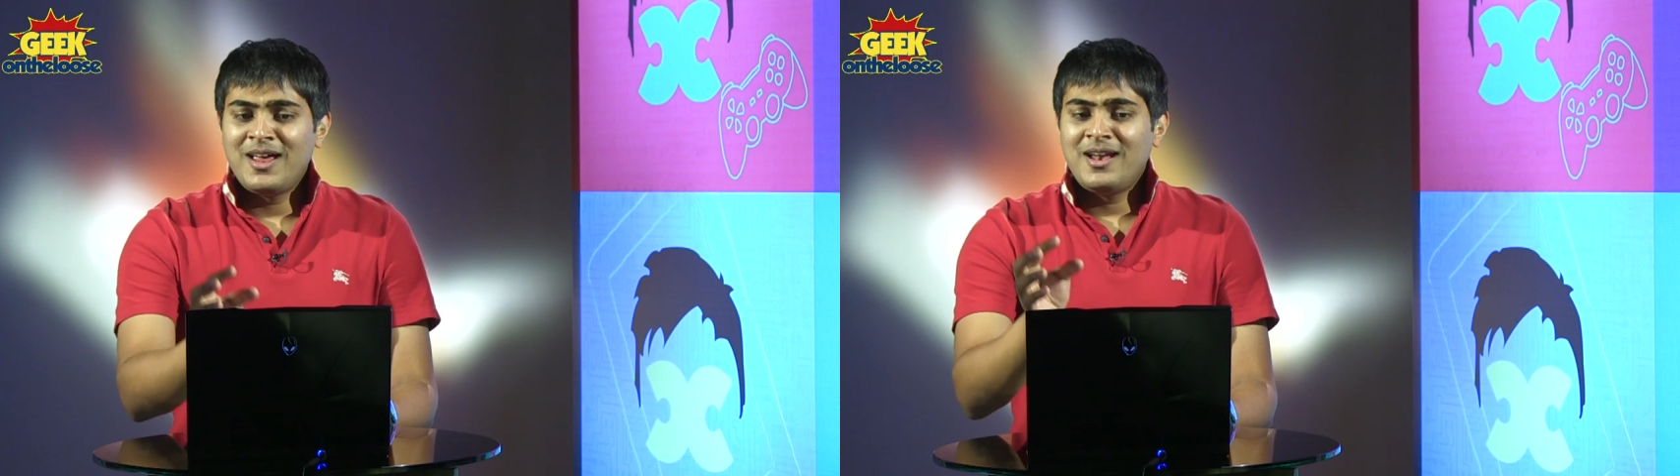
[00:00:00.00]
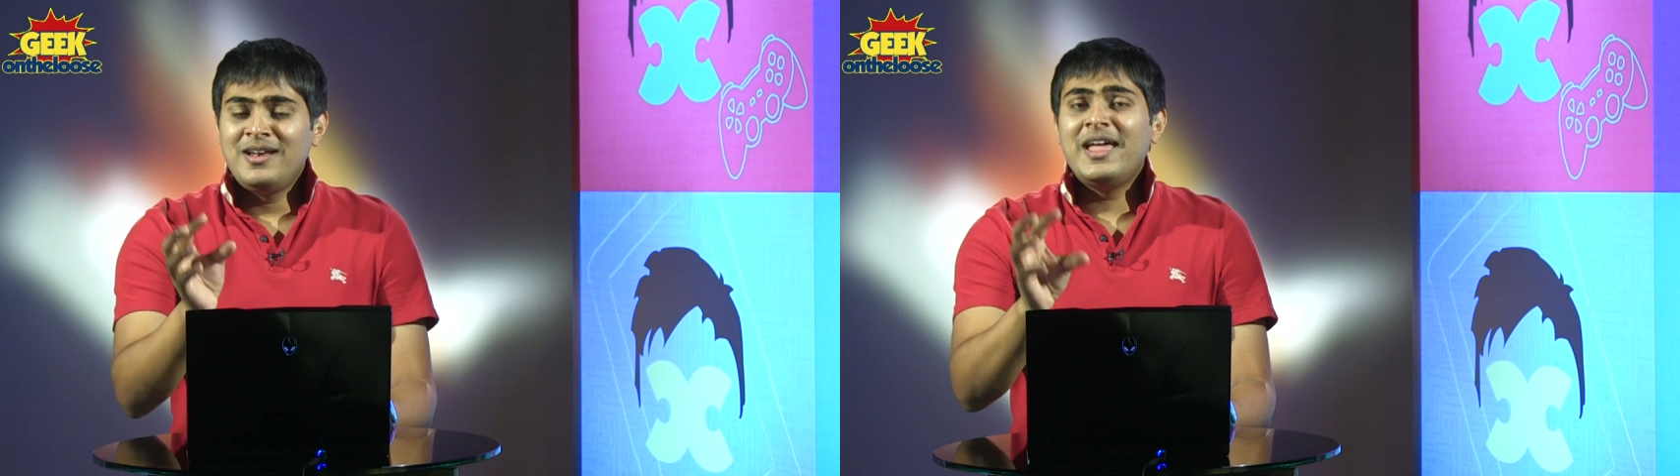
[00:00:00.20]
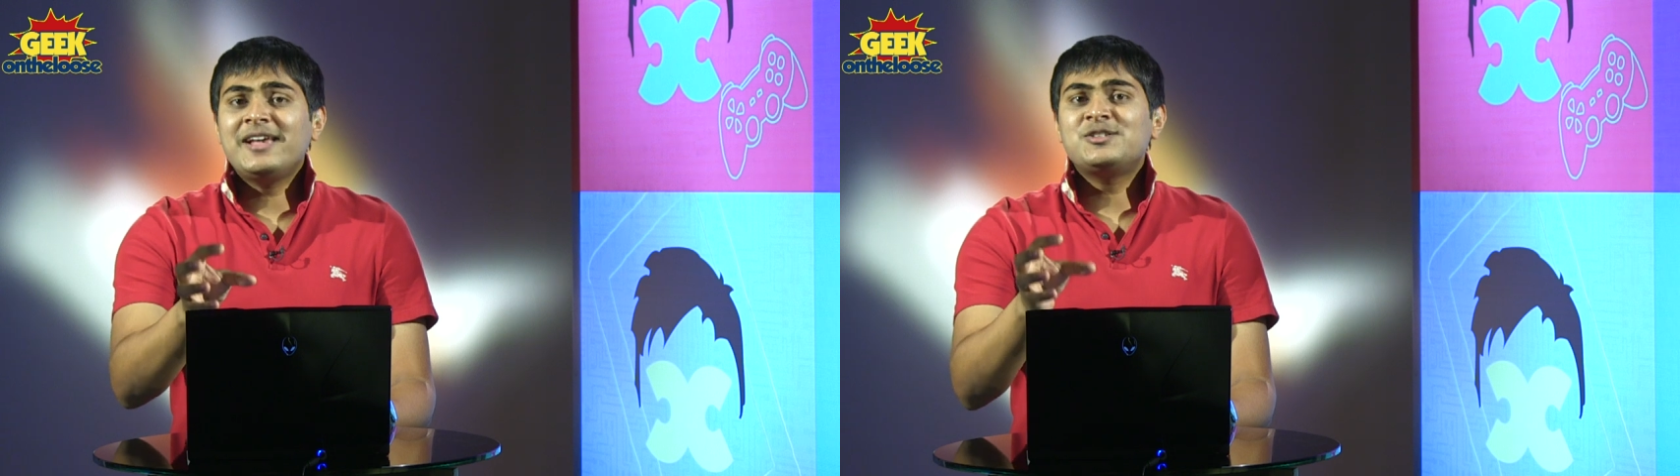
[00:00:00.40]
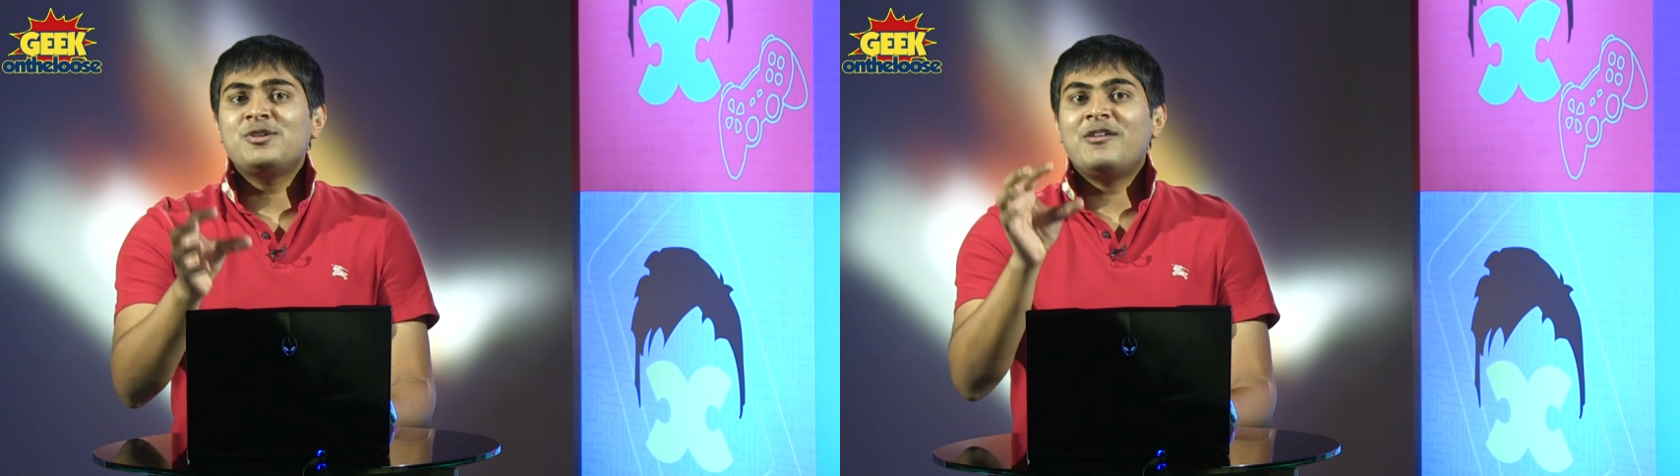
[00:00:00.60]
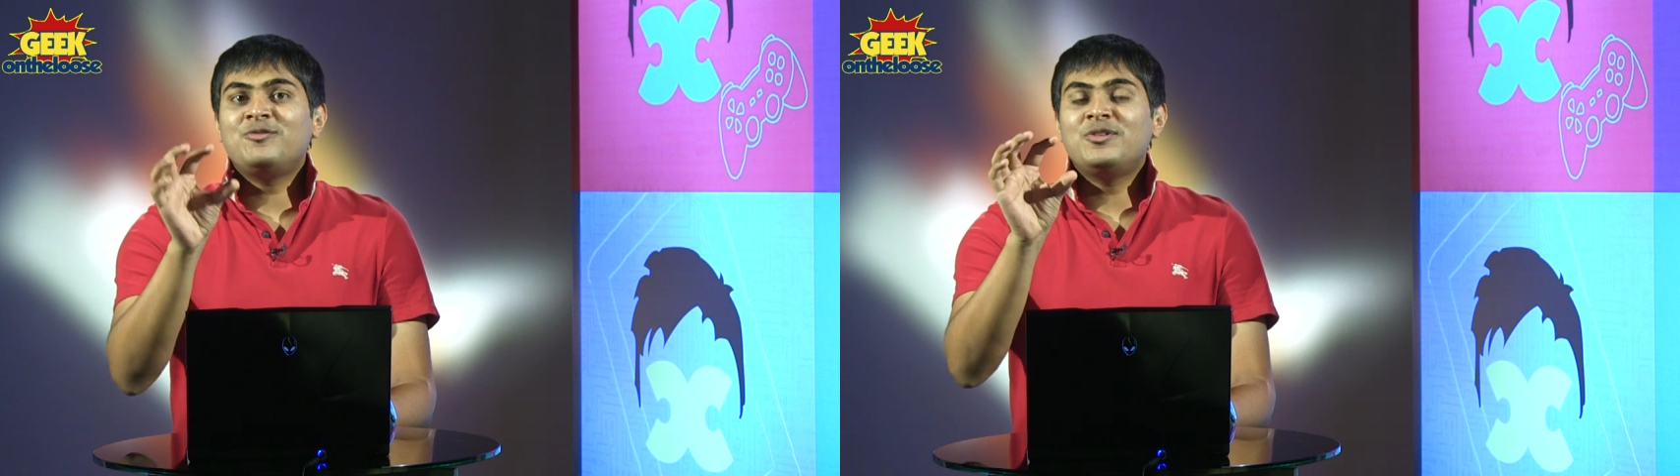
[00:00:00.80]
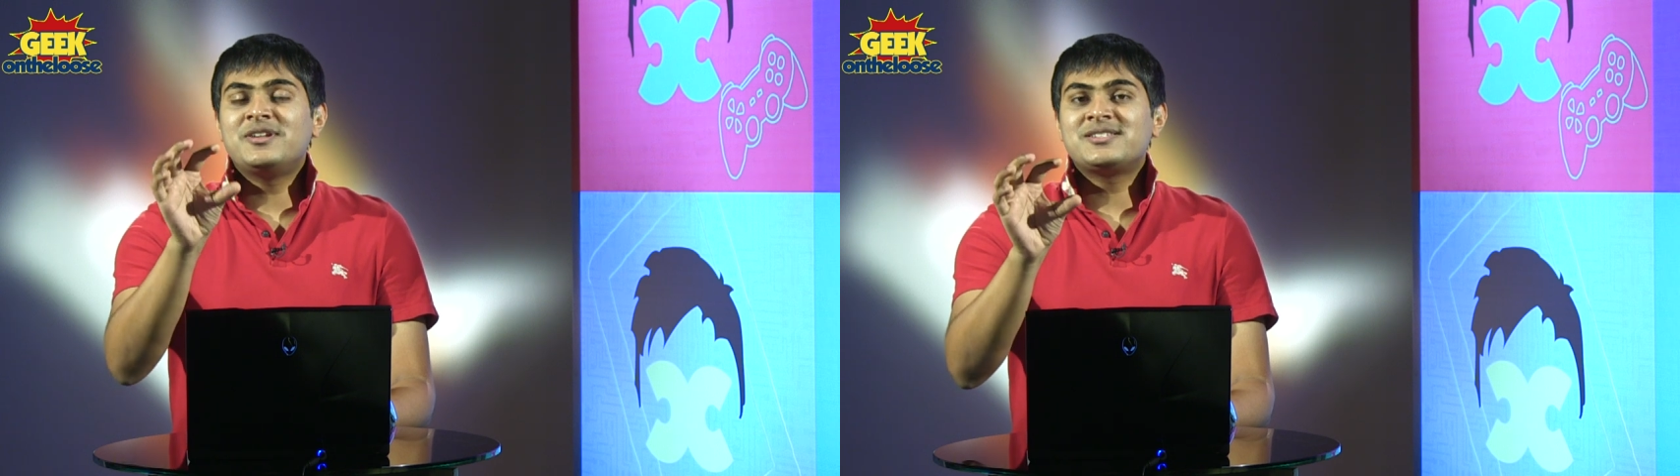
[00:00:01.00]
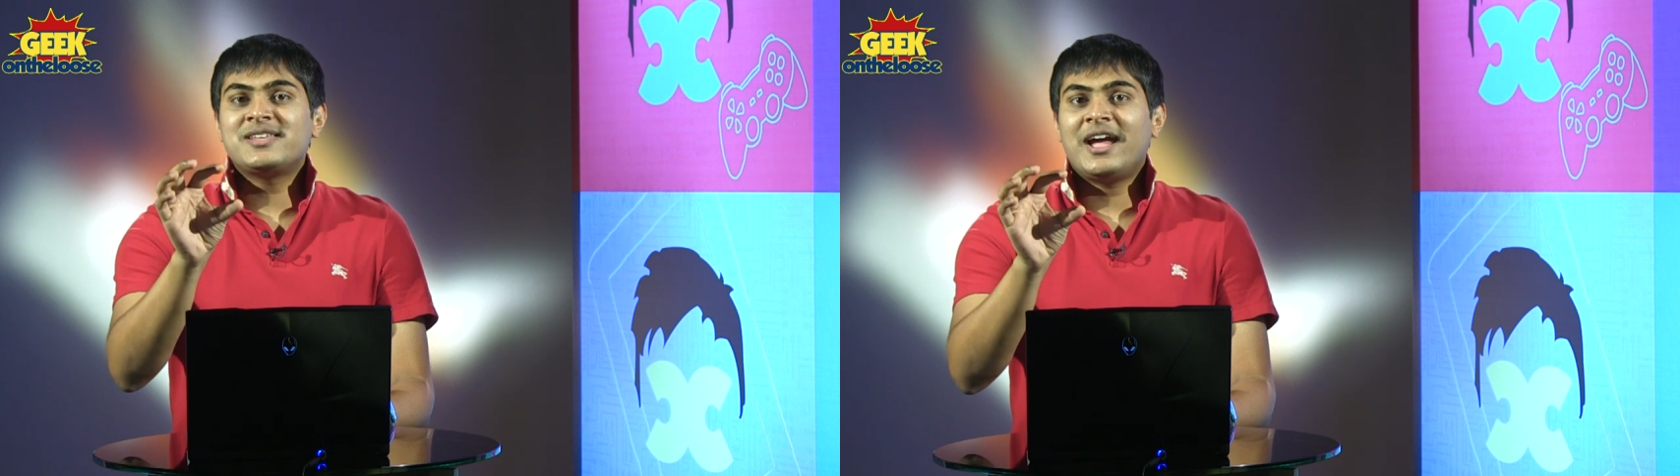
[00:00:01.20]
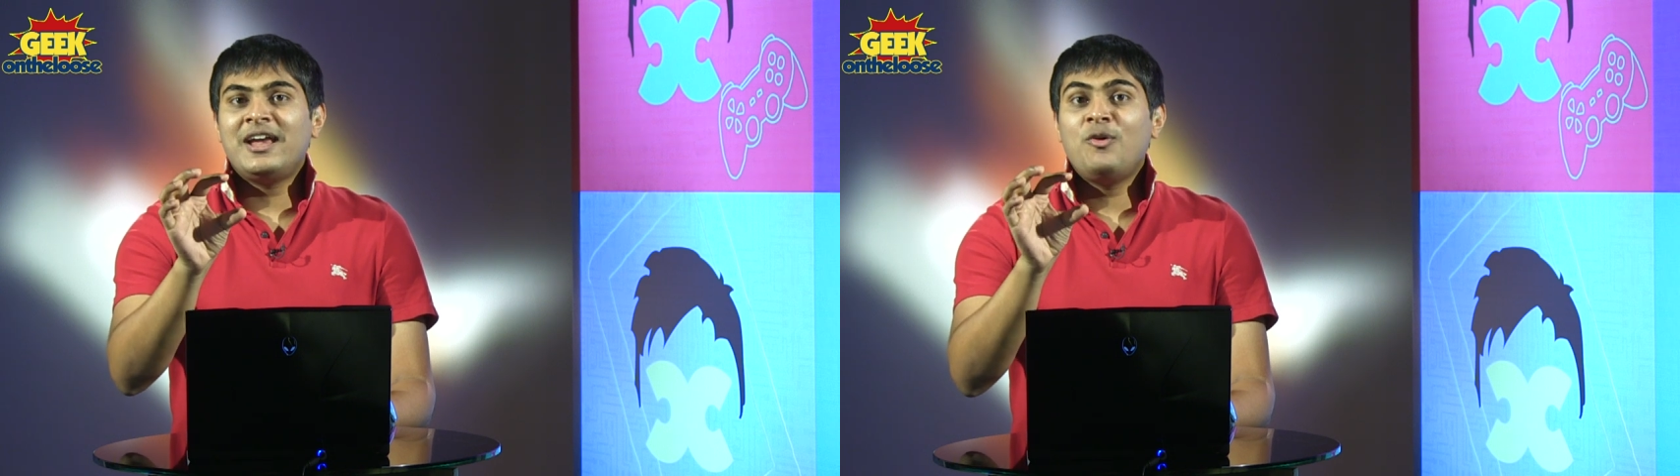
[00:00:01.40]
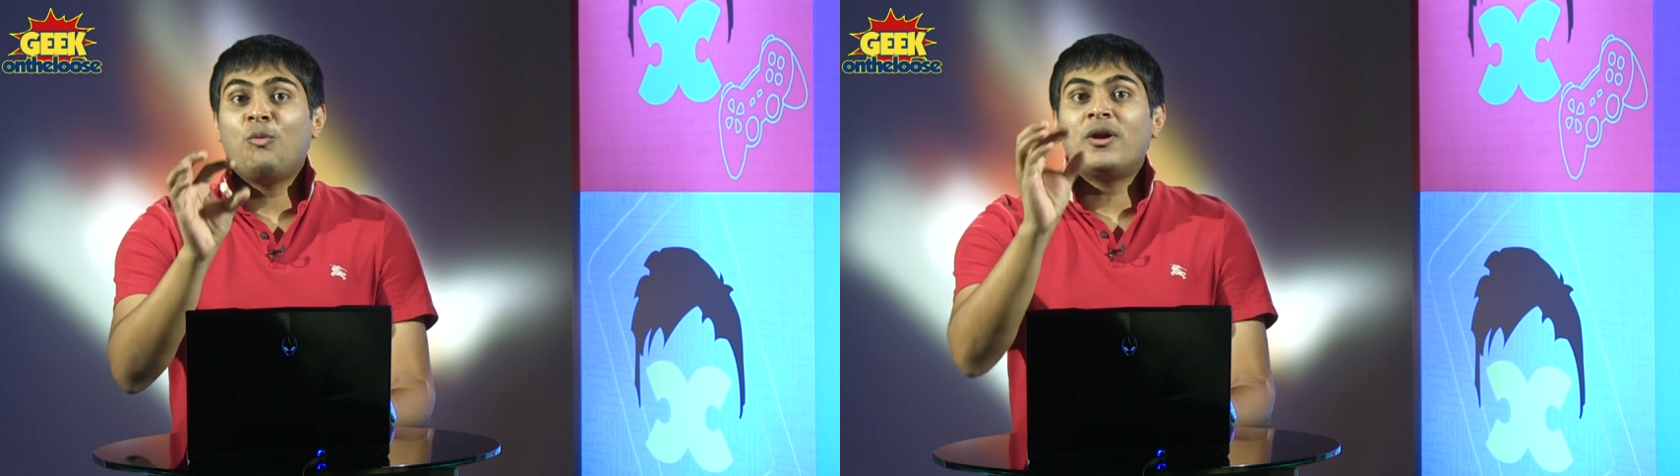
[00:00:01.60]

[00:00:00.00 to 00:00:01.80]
Next, you have to decide